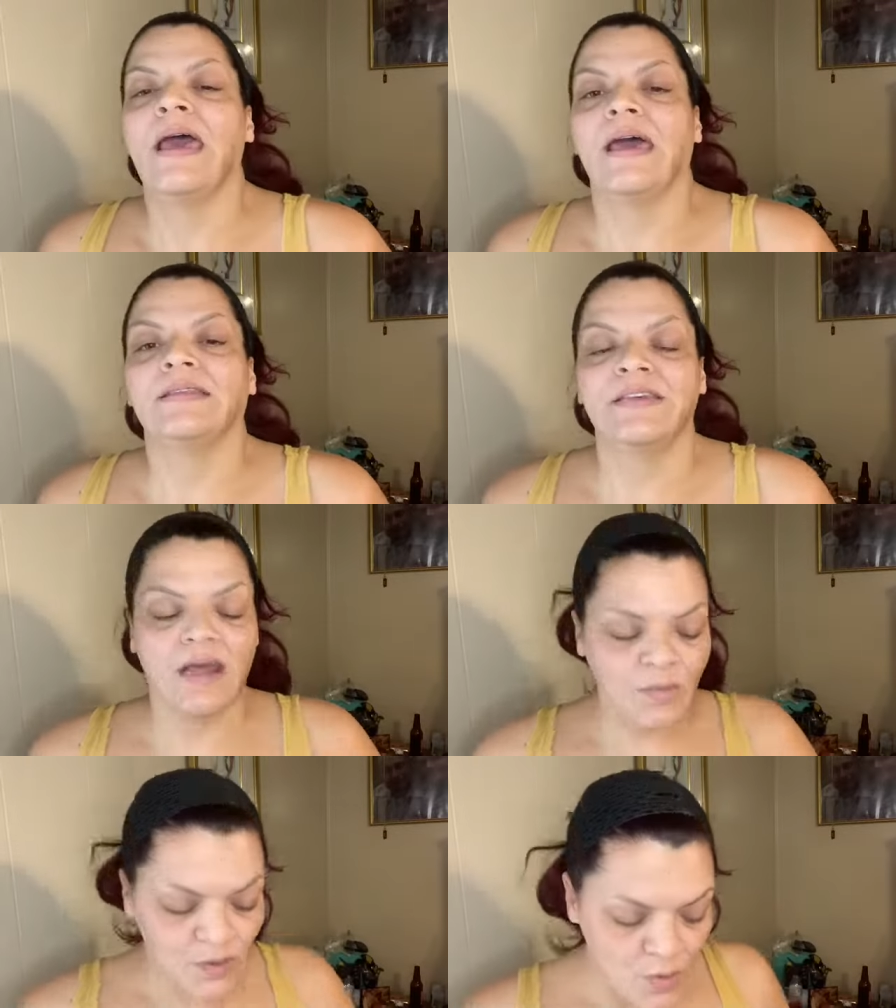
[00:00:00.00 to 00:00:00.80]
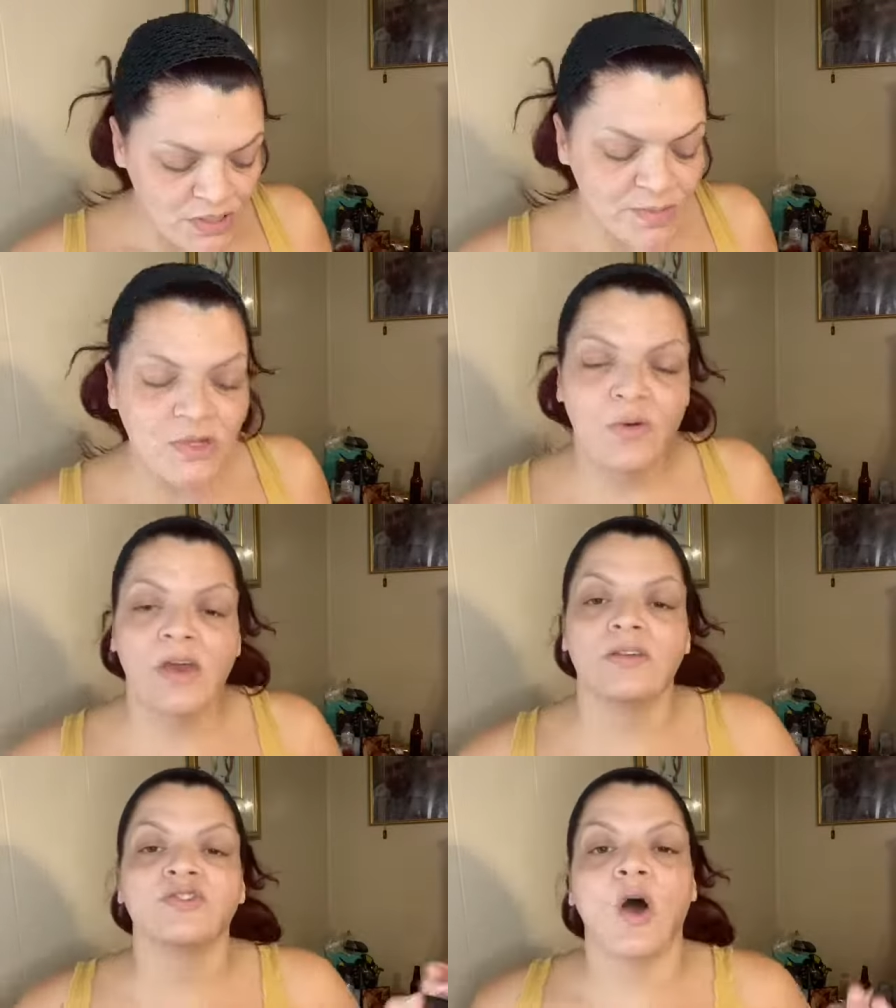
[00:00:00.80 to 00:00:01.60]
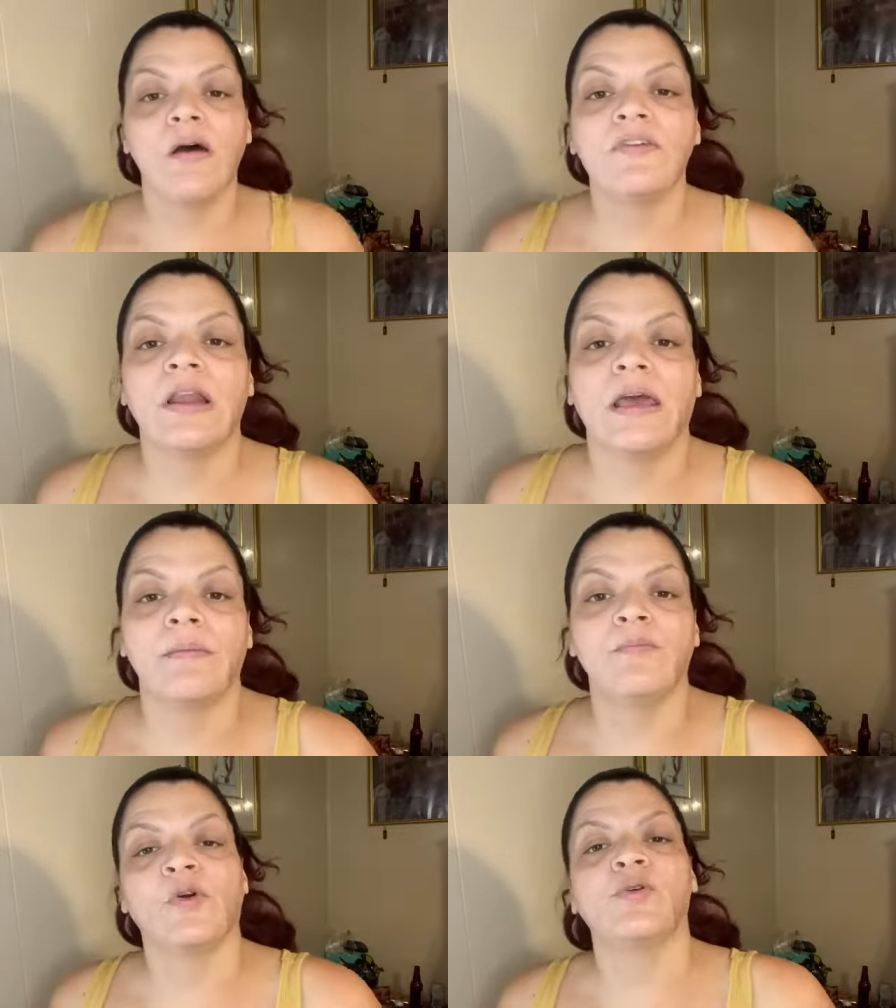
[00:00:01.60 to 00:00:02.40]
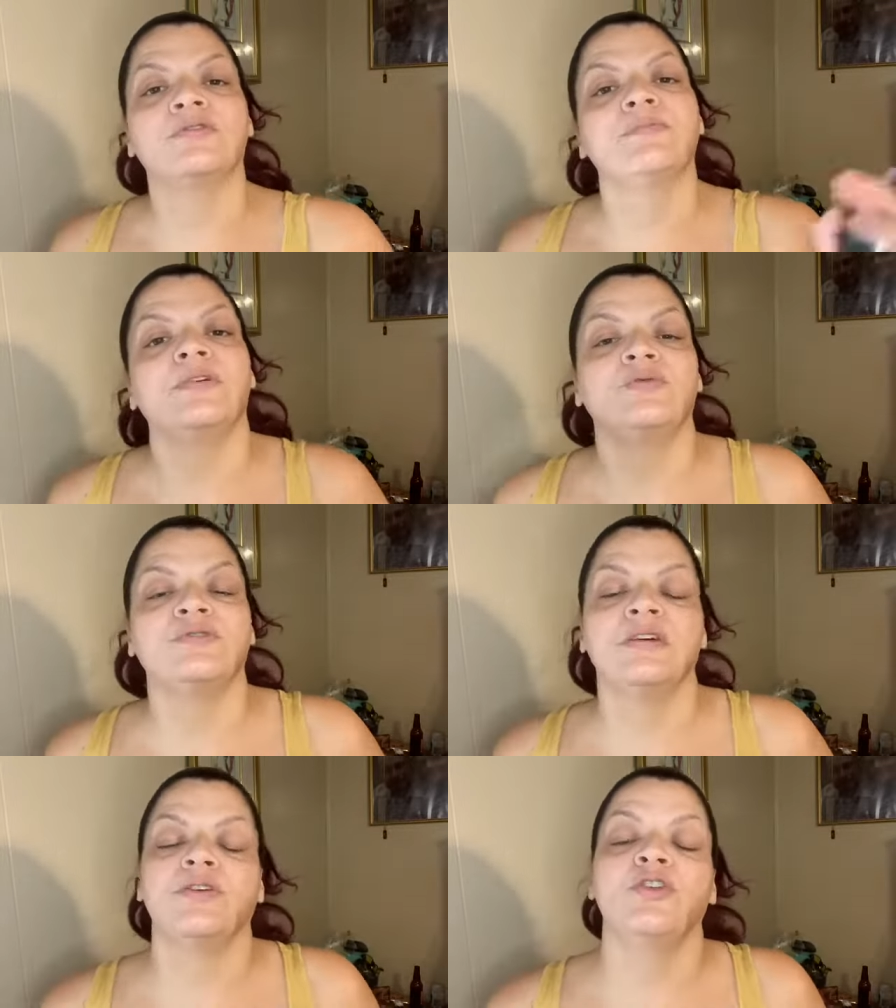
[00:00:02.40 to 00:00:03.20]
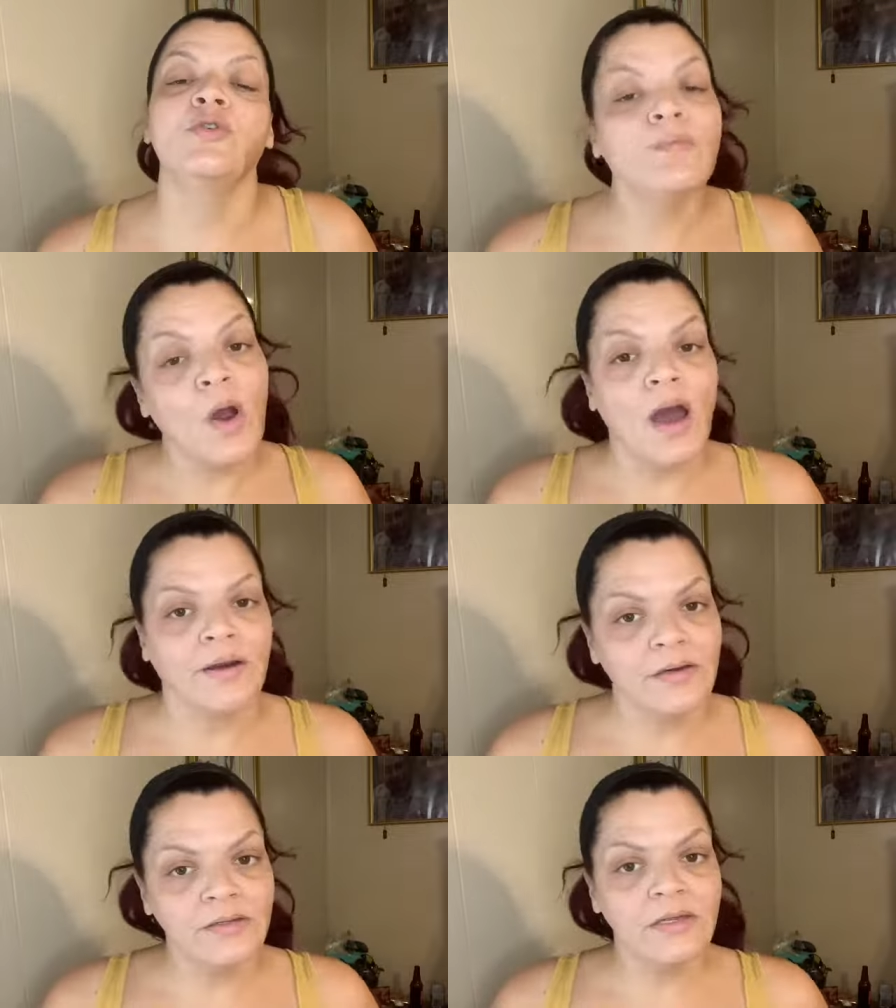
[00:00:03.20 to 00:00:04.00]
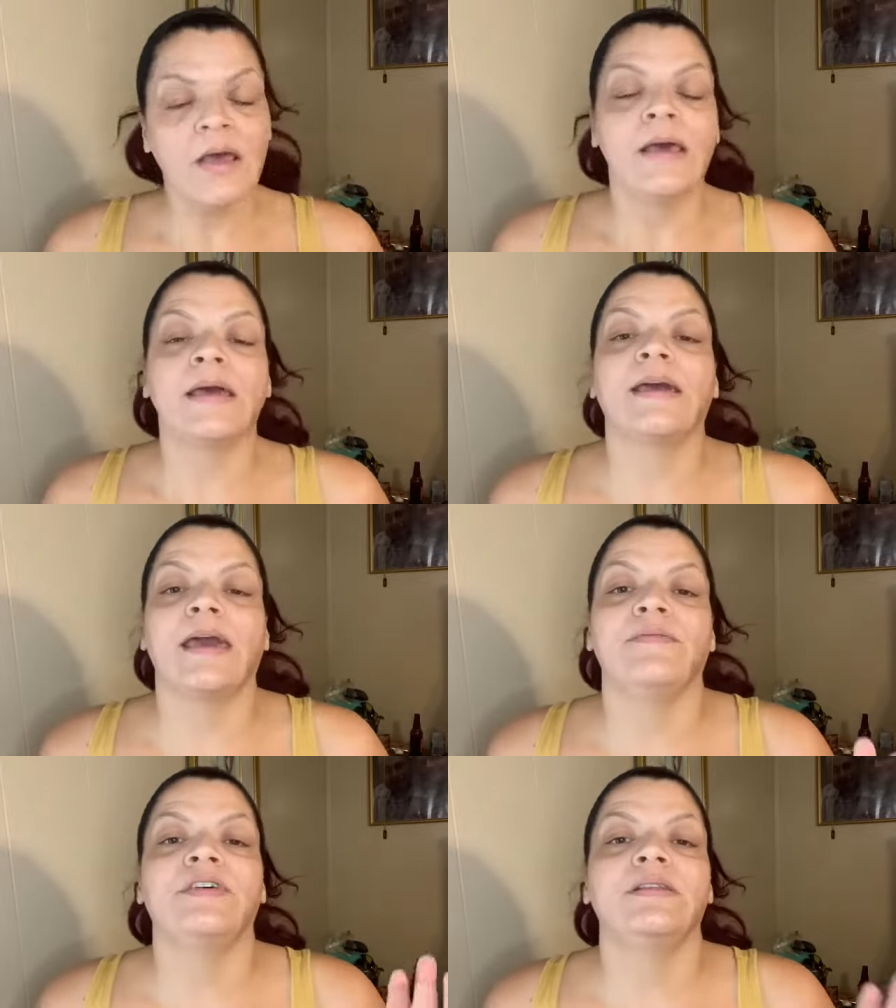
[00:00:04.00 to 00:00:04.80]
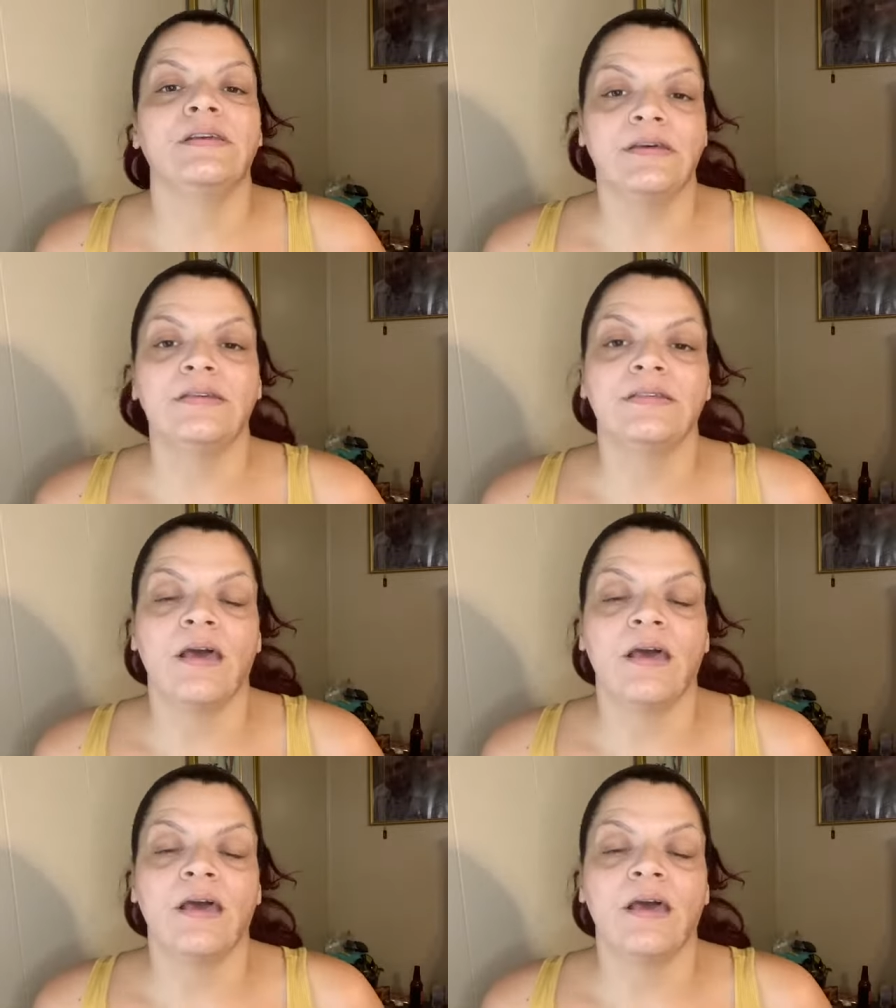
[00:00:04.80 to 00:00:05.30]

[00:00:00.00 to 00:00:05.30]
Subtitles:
And today we're going to be doing a soft glam. We're going to be using new products, KVD's